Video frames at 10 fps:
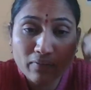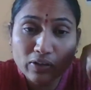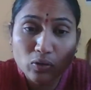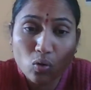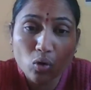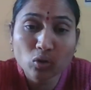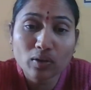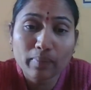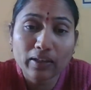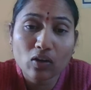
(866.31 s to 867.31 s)
When you go to the
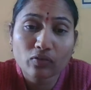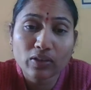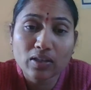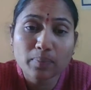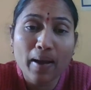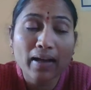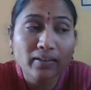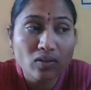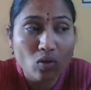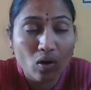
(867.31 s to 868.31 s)
million of years back,
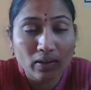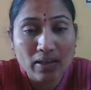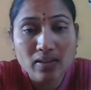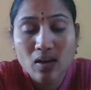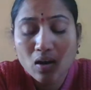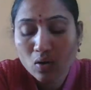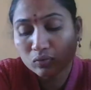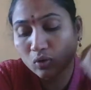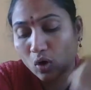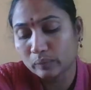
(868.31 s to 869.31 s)
the soil is
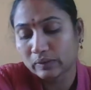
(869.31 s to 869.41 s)
formed.